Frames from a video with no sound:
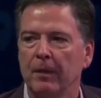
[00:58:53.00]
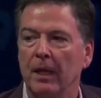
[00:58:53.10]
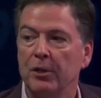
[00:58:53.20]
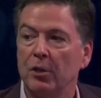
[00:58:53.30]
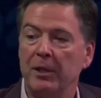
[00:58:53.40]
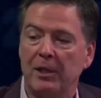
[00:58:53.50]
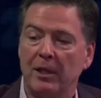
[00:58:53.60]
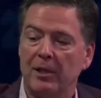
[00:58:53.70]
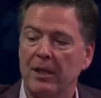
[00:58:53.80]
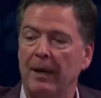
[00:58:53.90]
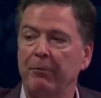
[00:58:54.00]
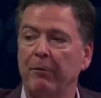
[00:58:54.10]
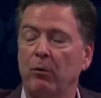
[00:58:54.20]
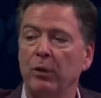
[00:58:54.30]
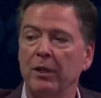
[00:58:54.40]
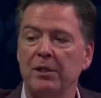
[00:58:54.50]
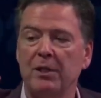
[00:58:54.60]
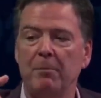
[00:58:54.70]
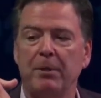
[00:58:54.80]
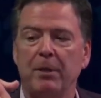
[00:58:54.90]
And so he's at the top of a really
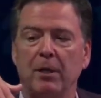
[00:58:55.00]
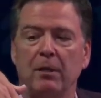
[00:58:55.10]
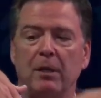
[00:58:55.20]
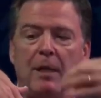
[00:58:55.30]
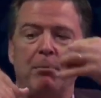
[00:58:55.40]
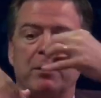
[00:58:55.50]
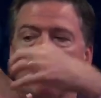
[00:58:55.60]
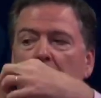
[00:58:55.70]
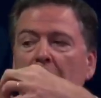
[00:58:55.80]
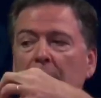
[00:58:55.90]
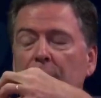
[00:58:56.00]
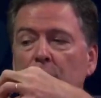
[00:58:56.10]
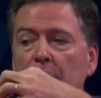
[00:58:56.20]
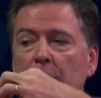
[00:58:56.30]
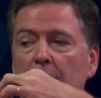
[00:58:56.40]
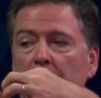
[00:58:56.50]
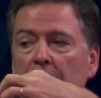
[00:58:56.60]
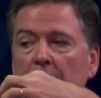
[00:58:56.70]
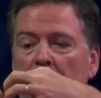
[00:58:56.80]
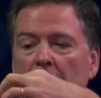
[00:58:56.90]
steep hill. He puts a block of wood
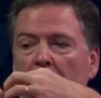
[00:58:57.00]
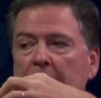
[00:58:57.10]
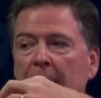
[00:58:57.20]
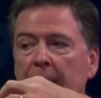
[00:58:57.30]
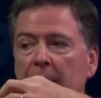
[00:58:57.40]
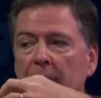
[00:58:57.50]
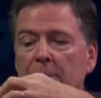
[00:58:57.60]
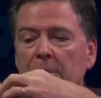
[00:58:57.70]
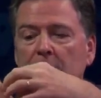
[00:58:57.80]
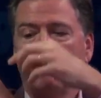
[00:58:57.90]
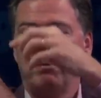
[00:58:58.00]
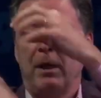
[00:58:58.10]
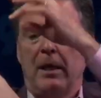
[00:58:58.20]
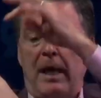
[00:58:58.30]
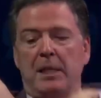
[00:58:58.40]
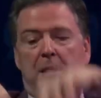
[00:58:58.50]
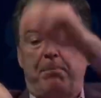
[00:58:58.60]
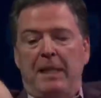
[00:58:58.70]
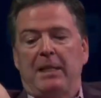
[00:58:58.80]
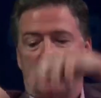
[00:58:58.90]
on that hill slope and
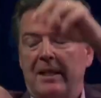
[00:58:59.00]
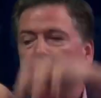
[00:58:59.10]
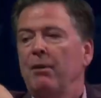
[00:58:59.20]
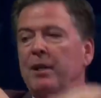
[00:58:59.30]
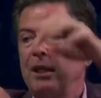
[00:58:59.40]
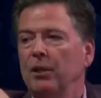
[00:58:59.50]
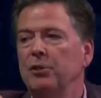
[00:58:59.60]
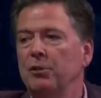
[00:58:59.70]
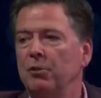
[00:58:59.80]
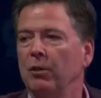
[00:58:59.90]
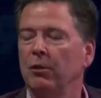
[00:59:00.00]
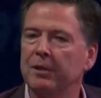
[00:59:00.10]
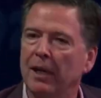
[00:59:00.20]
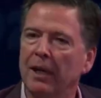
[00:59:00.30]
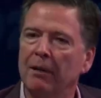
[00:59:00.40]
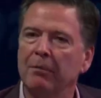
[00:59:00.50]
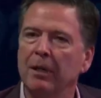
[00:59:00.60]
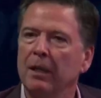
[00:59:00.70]
speaks down the hill at you the whole time.